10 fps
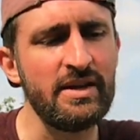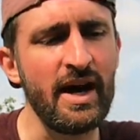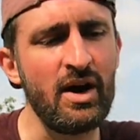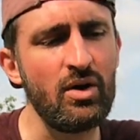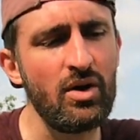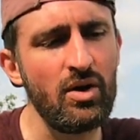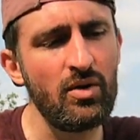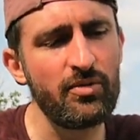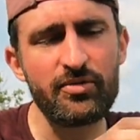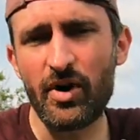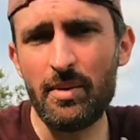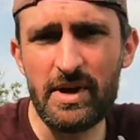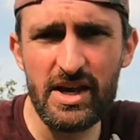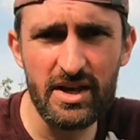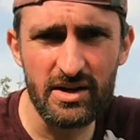Now, from
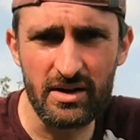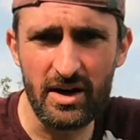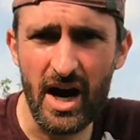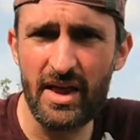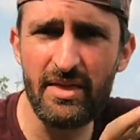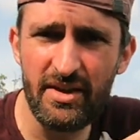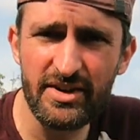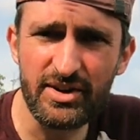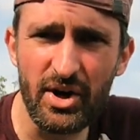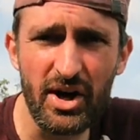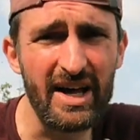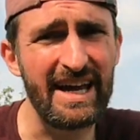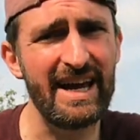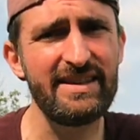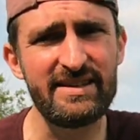here on this coil
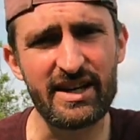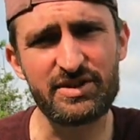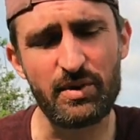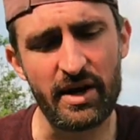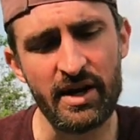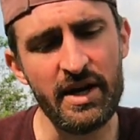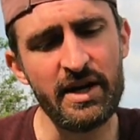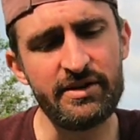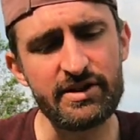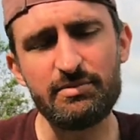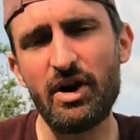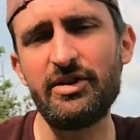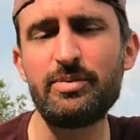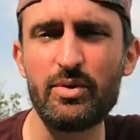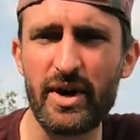and the next one, there's
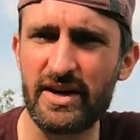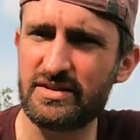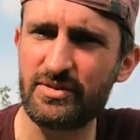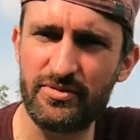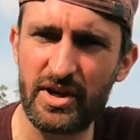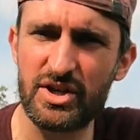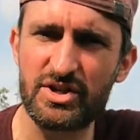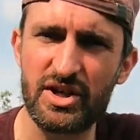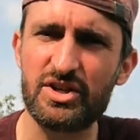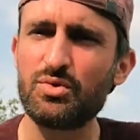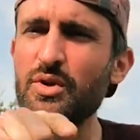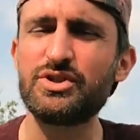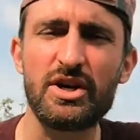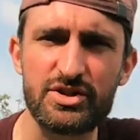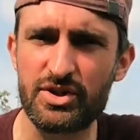multiple ways to finish this,
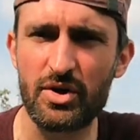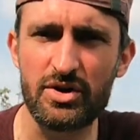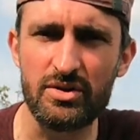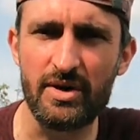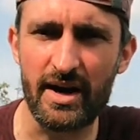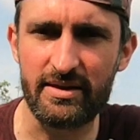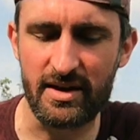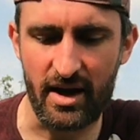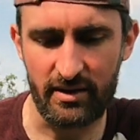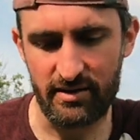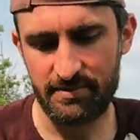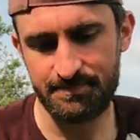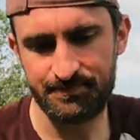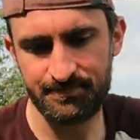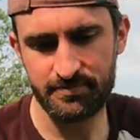which I'll show you at the end.
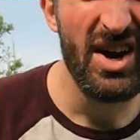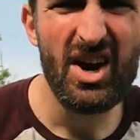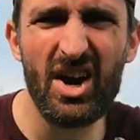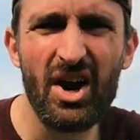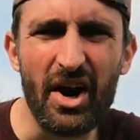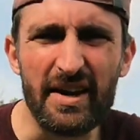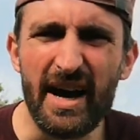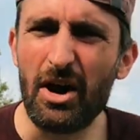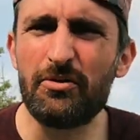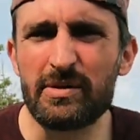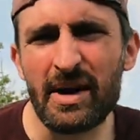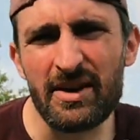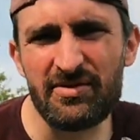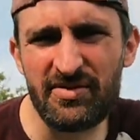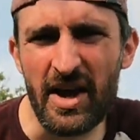All right, now for
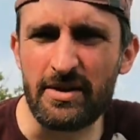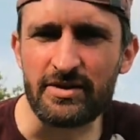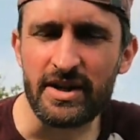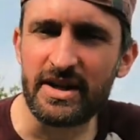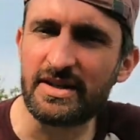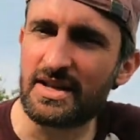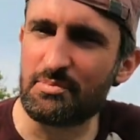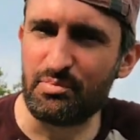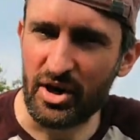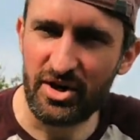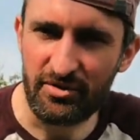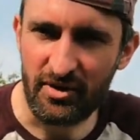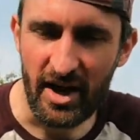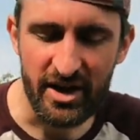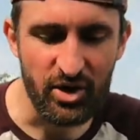my favorite is the
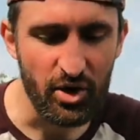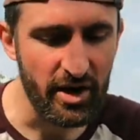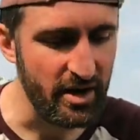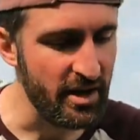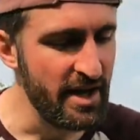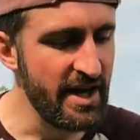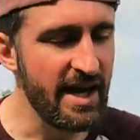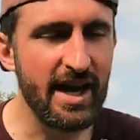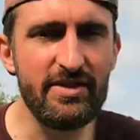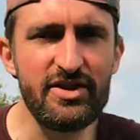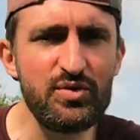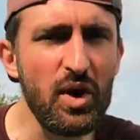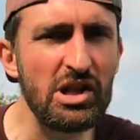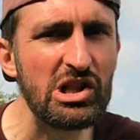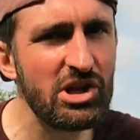butterfly coil. And this
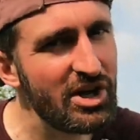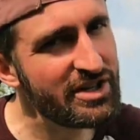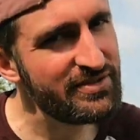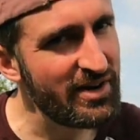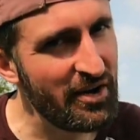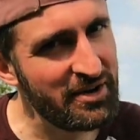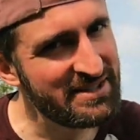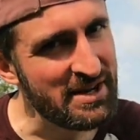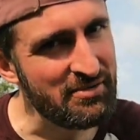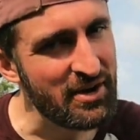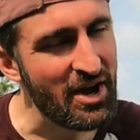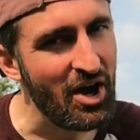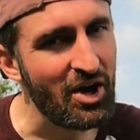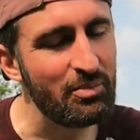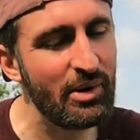one looks very
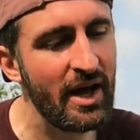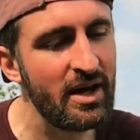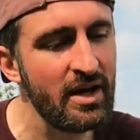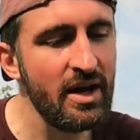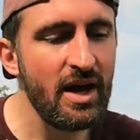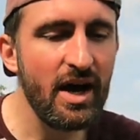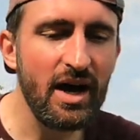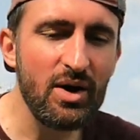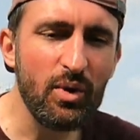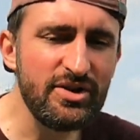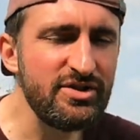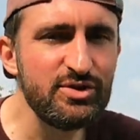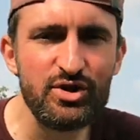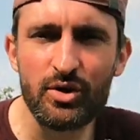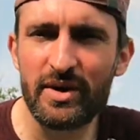difficult, but once
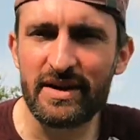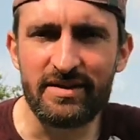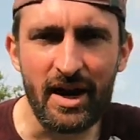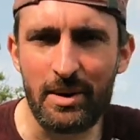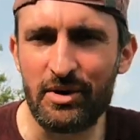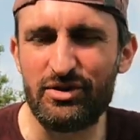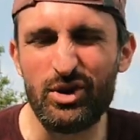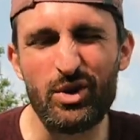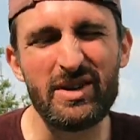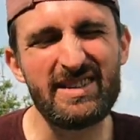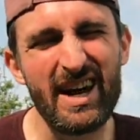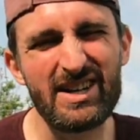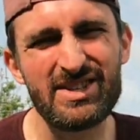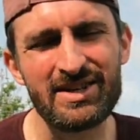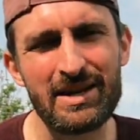you do it a time or two, it's
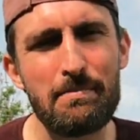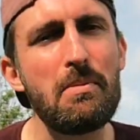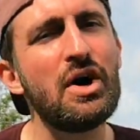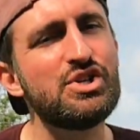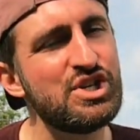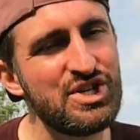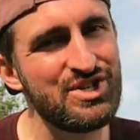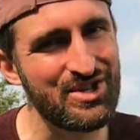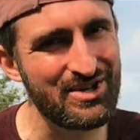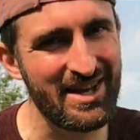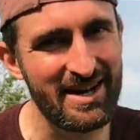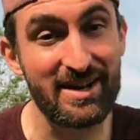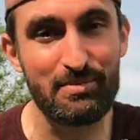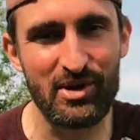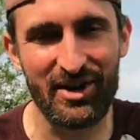actually much easier than
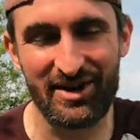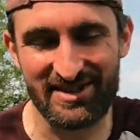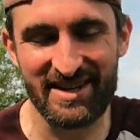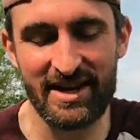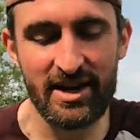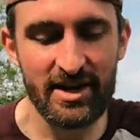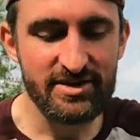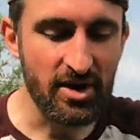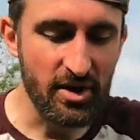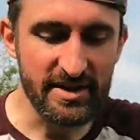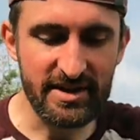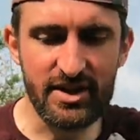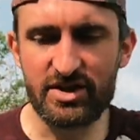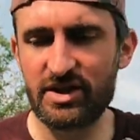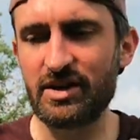it appears. So
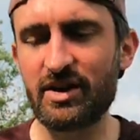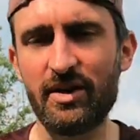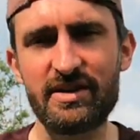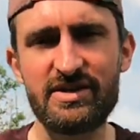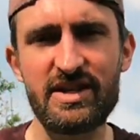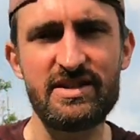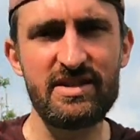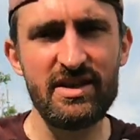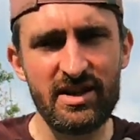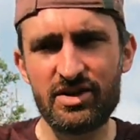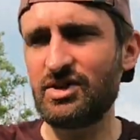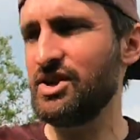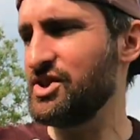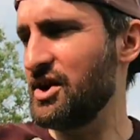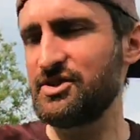essentially, you're going to just
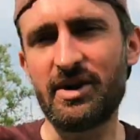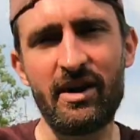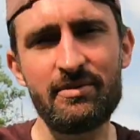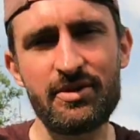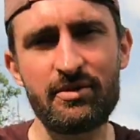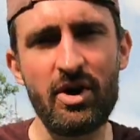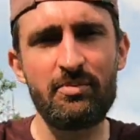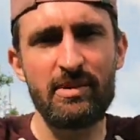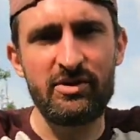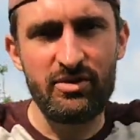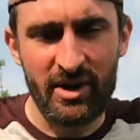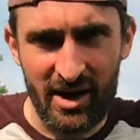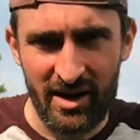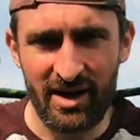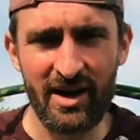stretch out your arms, the rope in
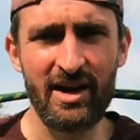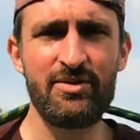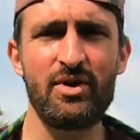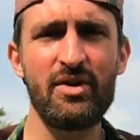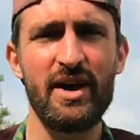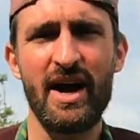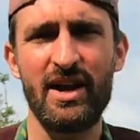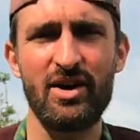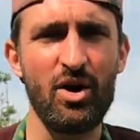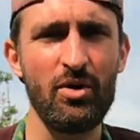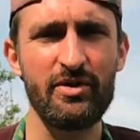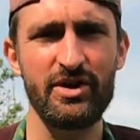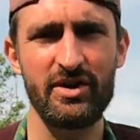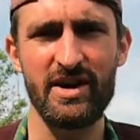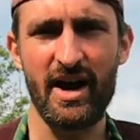between, and throw that over
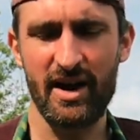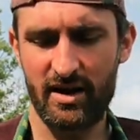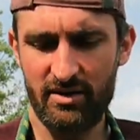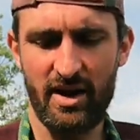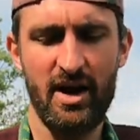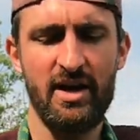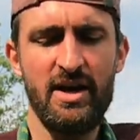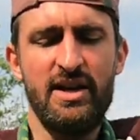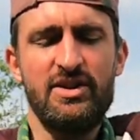your neck, okay?